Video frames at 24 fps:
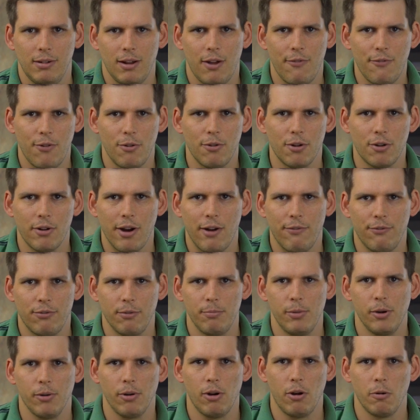a photograph
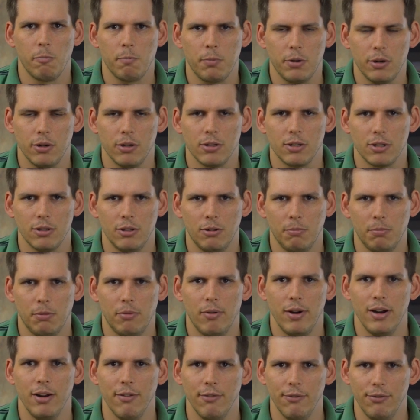from your own personal
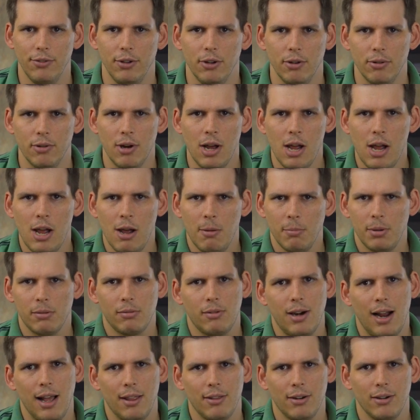point of view, but
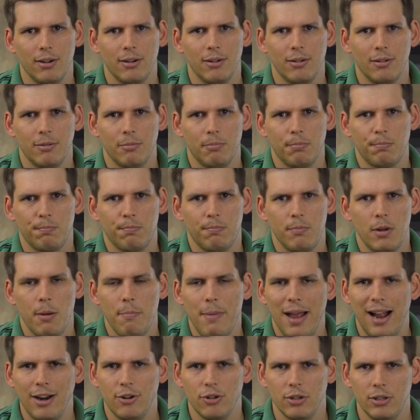rather
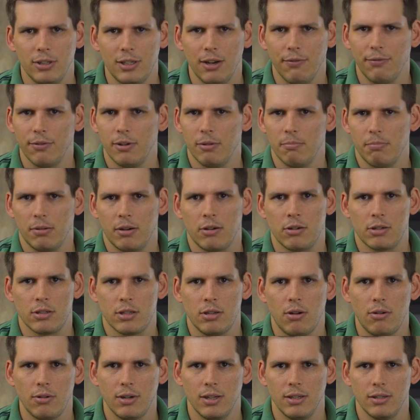imagine different
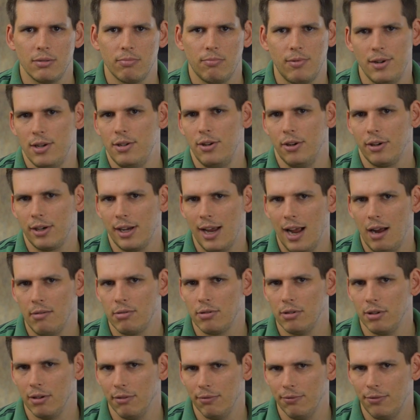personas when you're
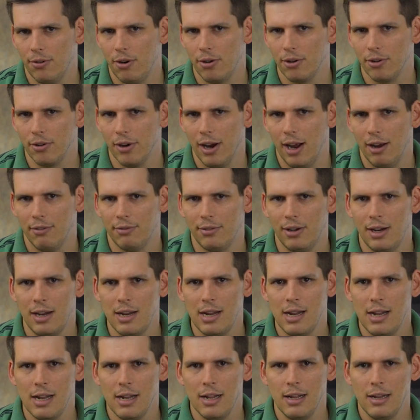capturing a photograph.
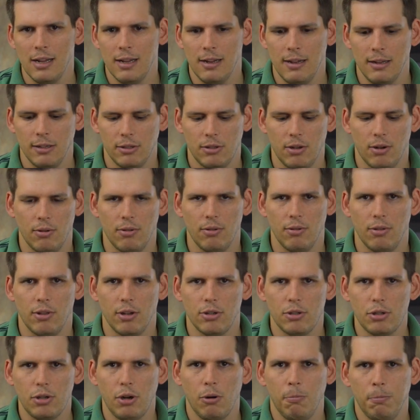So
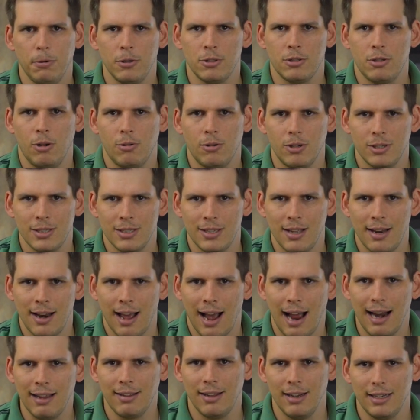the 2 personas that
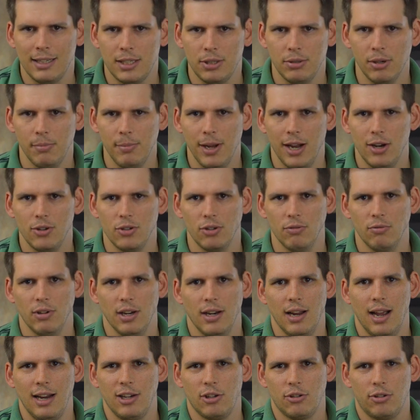I like to imagine
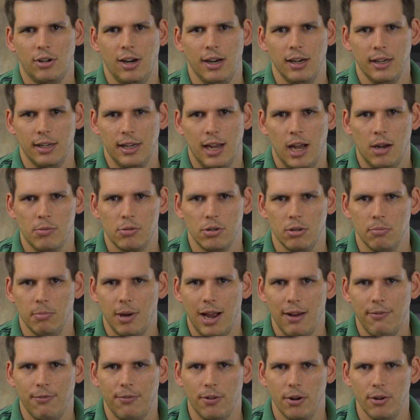when I try and capture
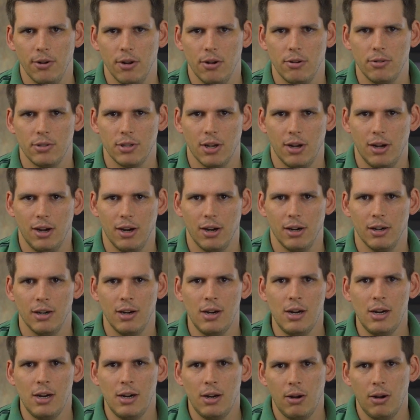my photos
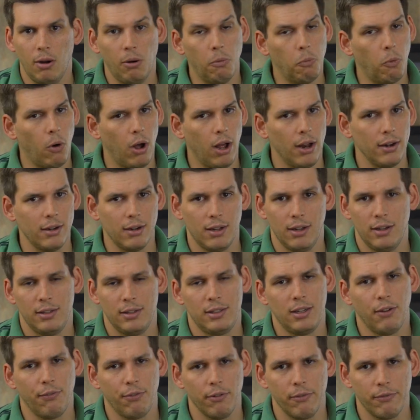are, 1, a
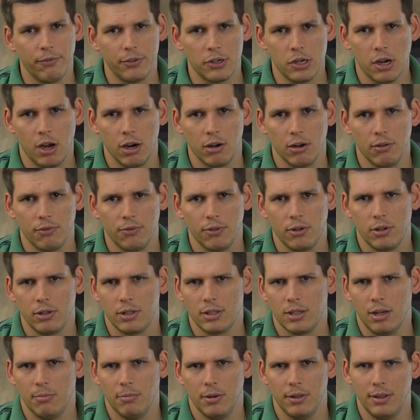different photographer,
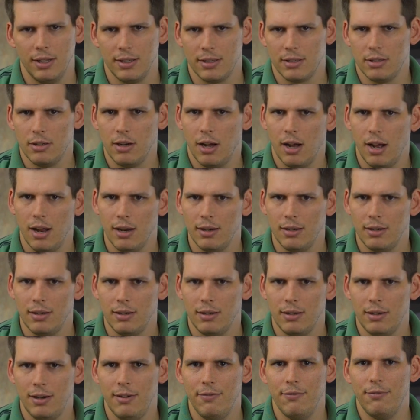someone that's not
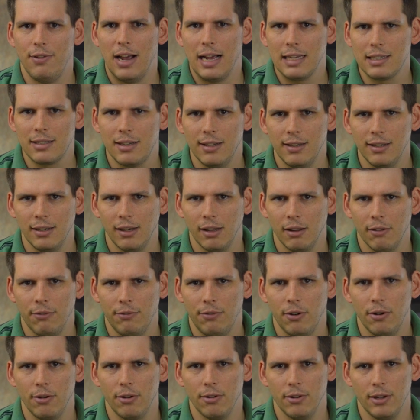invested into the
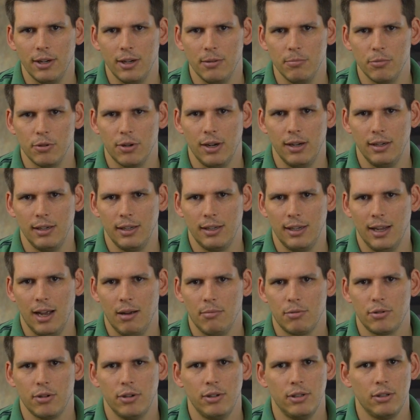photo that I'm trying to
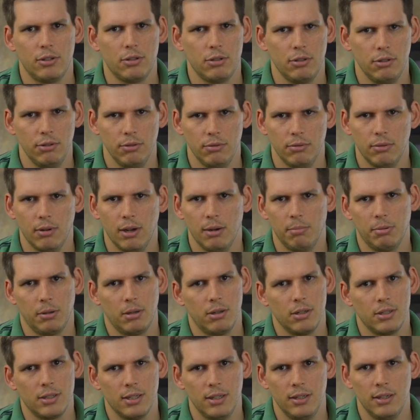capture, and 2, a
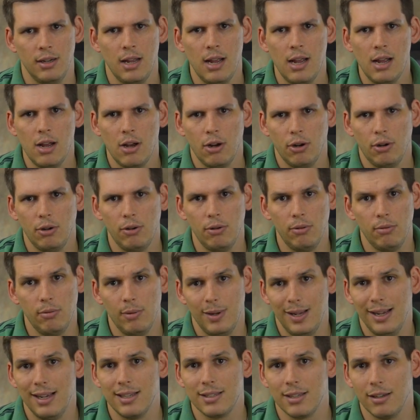person who
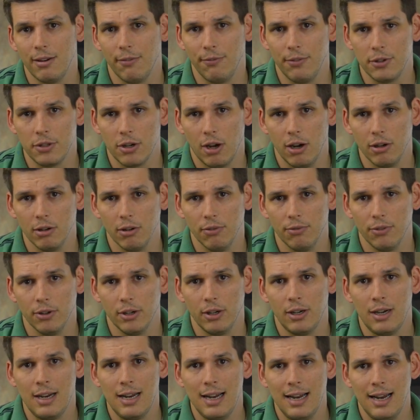isn't a
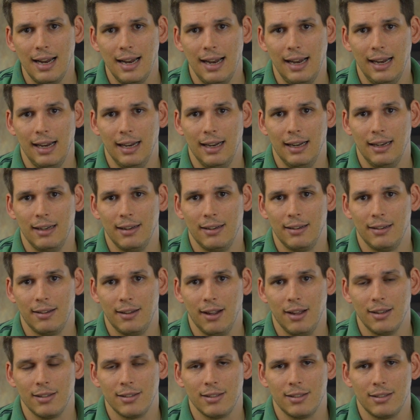photographer and
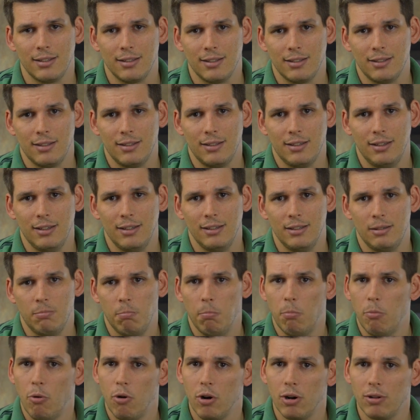thus is
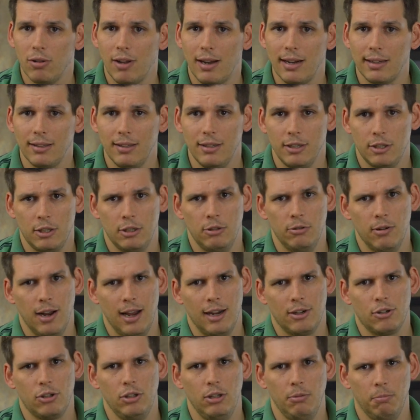more likely to
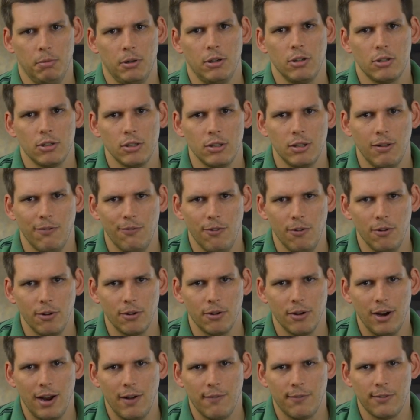actually purchase the
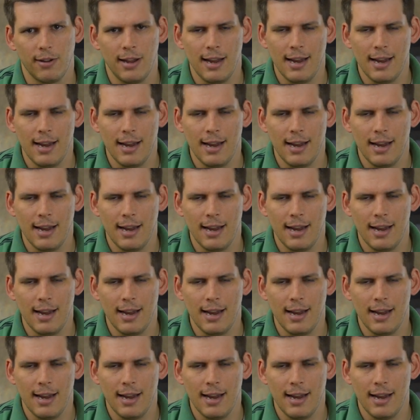photograph.